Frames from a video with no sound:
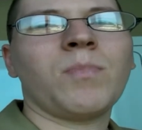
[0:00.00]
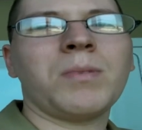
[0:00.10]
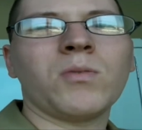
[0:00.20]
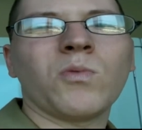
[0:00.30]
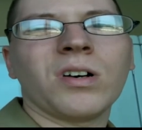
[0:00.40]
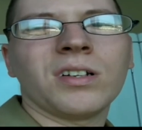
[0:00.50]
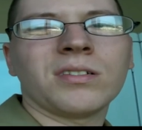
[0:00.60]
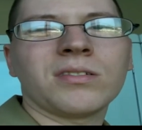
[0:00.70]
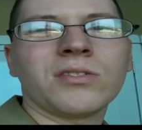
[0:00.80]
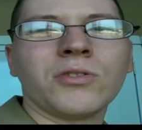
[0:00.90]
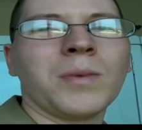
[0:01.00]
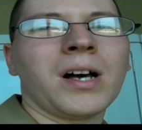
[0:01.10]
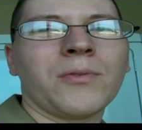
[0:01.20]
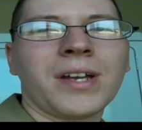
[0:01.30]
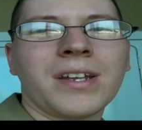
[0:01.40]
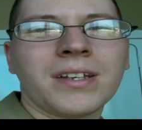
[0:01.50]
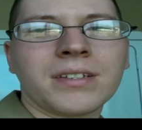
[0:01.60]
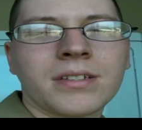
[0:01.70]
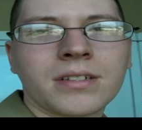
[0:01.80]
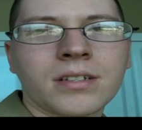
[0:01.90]
maybe one, two mile
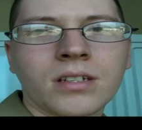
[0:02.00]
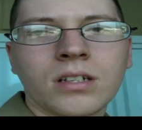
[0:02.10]
radius,